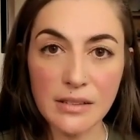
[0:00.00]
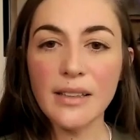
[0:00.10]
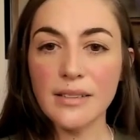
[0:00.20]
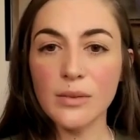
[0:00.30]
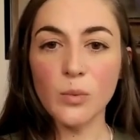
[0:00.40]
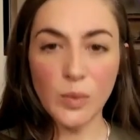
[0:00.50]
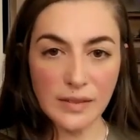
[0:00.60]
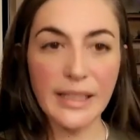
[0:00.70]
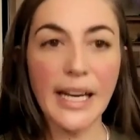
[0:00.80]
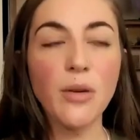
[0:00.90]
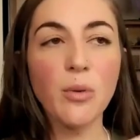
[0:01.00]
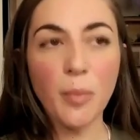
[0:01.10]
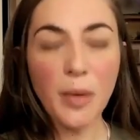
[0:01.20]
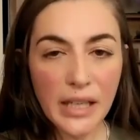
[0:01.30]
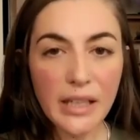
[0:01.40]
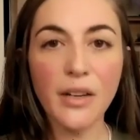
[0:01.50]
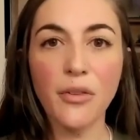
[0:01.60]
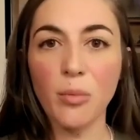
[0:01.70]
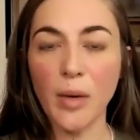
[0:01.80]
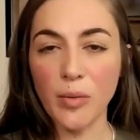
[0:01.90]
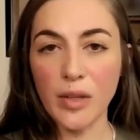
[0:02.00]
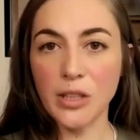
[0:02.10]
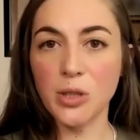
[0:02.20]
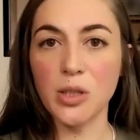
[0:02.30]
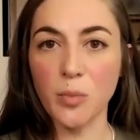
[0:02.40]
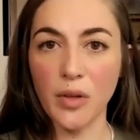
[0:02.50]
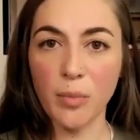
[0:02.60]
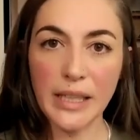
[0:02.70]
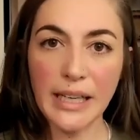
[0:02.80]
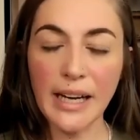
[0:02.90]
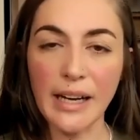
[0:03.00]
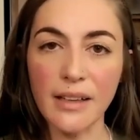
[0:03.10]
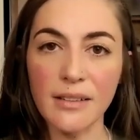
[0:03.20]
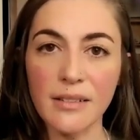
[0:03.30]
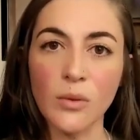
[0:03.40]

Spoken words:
This was again repeated through my relationship with my dad.